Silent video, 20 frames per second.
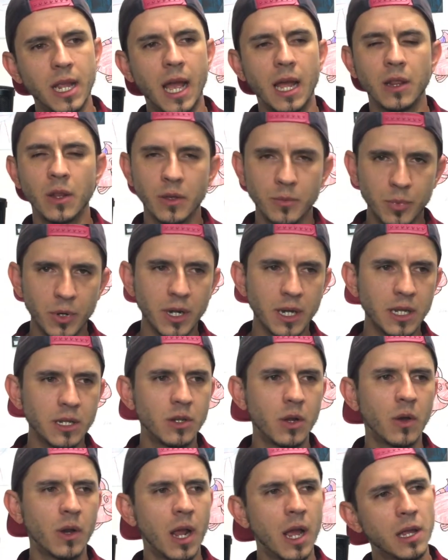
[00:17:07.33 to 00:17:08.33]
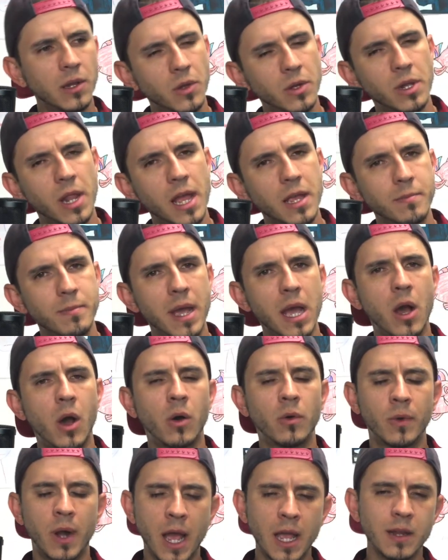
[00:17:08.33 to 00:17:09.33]
I look pretty, don't I? I look like Belle,
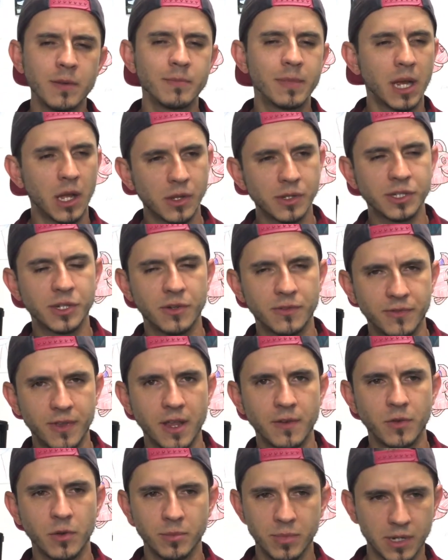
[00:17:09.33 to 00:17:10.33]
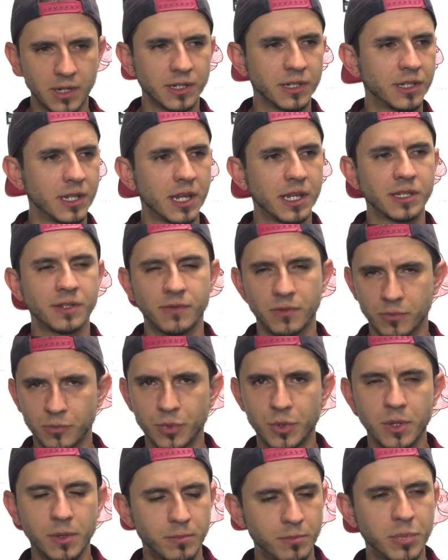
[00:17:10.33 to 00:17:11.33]
right? Belle is her favorite princess from
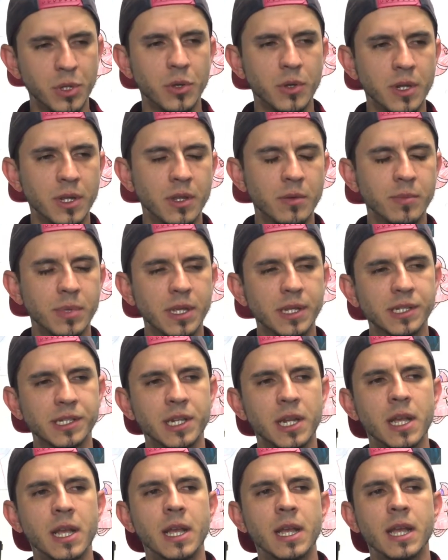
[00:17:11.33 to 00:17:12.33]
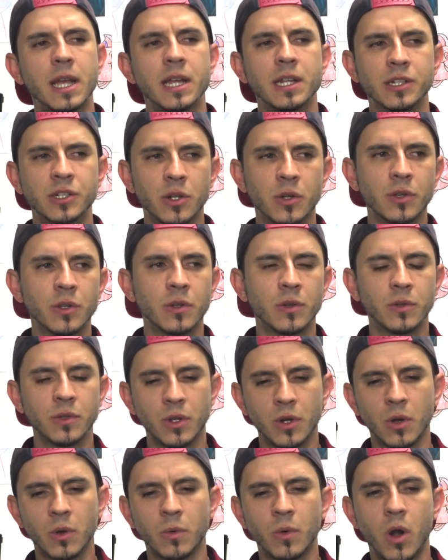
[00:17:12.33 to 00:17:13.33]
Beauty and the Beast. And so,
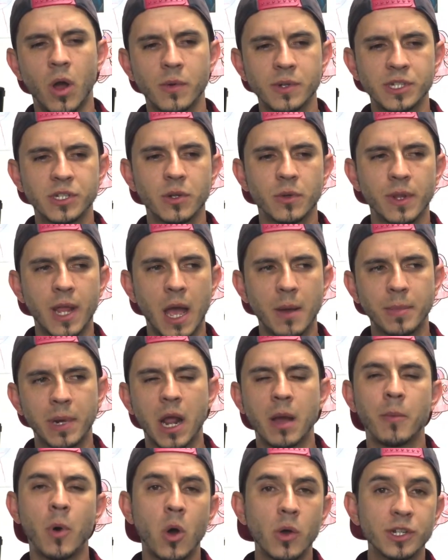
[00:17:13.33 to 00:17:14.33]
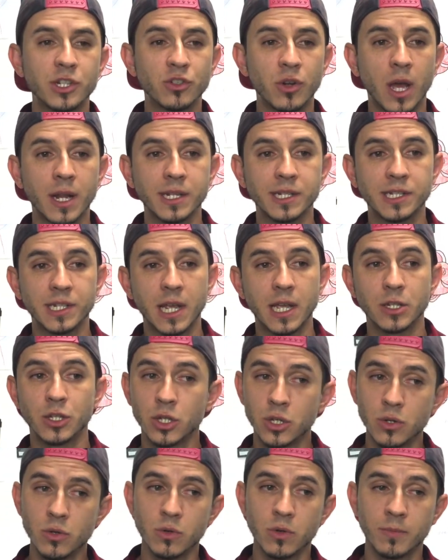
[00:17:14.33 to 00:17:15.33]
we're always doing that. But I'm always trying to say,
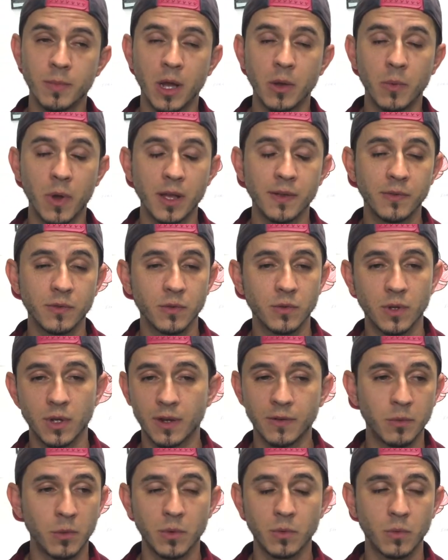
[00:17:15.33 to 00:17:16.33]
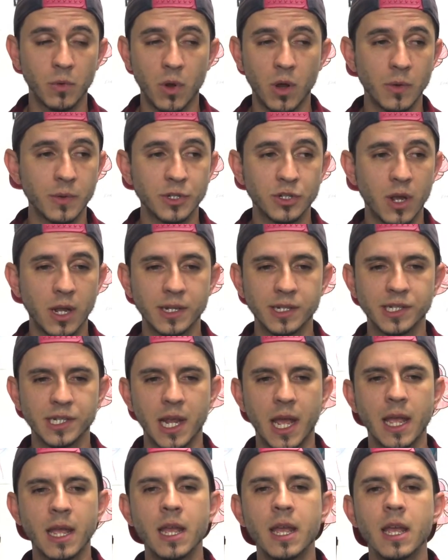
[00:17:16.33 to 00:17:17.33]
too, and my wife, we're always trying to
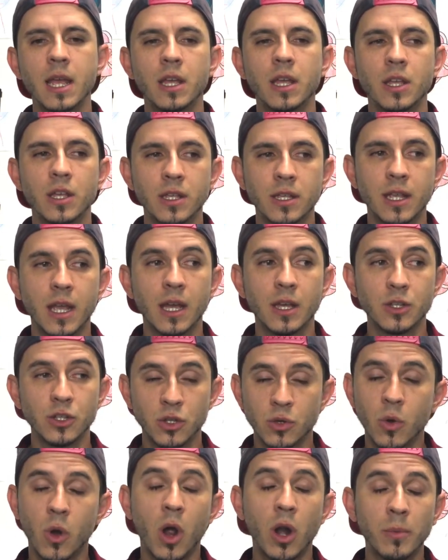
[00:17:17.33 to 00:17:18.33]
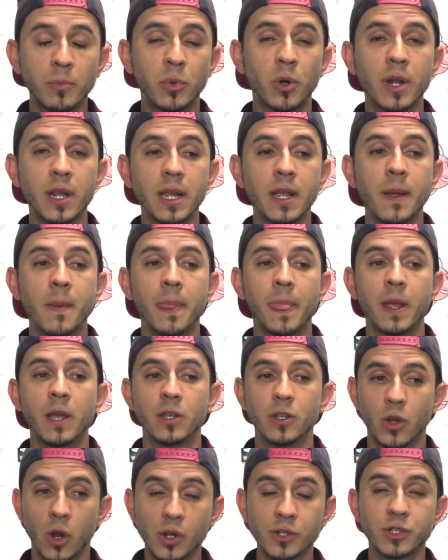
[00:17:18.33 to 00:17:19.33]
say, yeah, you are pretty.
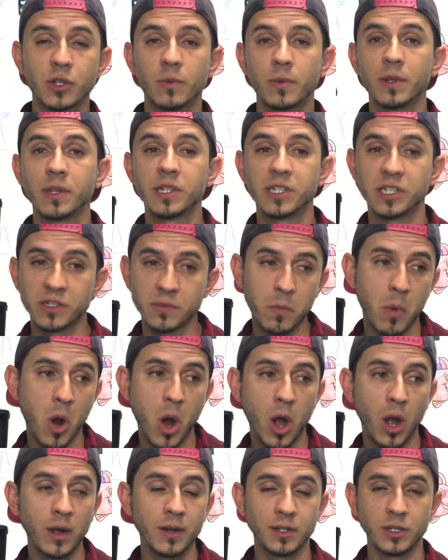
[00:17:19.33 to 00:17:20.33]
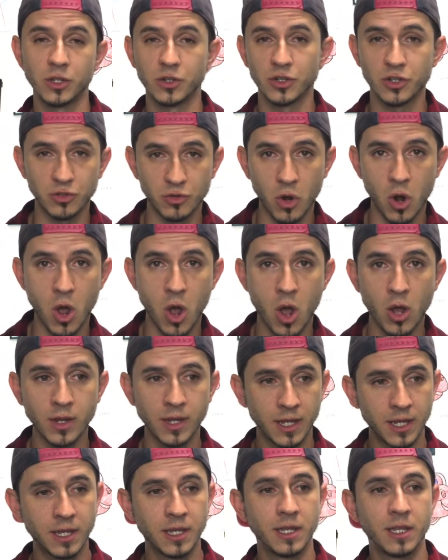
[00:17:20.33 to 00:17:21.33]
You're also really smart. You're strong.
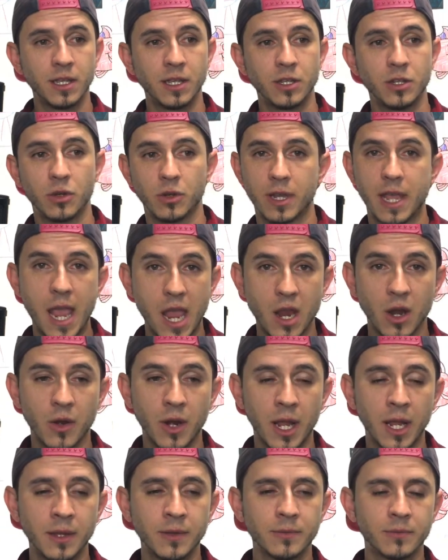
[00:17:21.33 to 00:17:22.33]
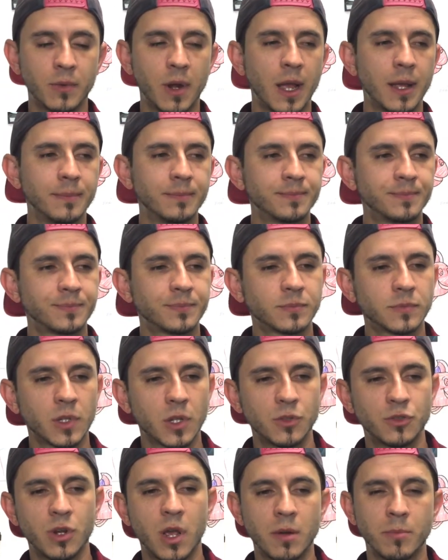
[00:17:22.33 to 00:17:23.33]
You're caring, right?
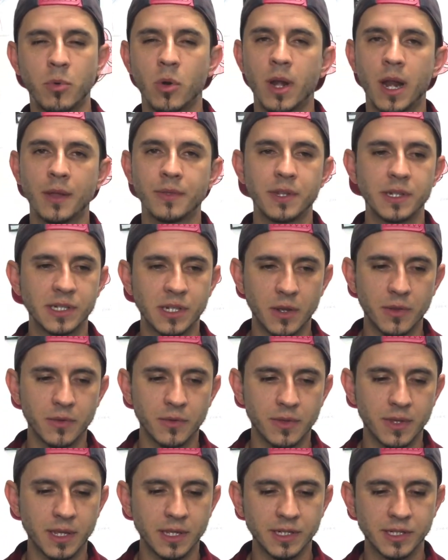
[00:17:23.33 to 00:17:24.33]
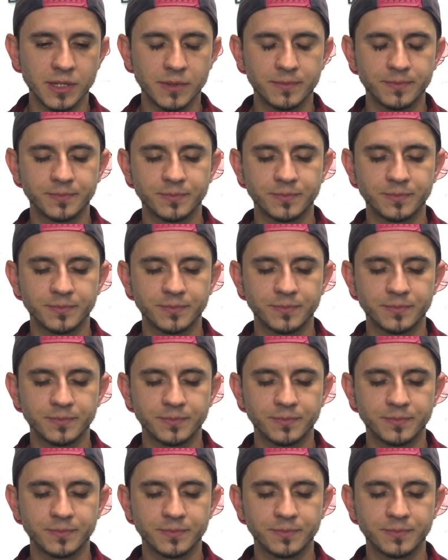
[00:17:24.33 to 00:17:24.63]
Try to point out these other things.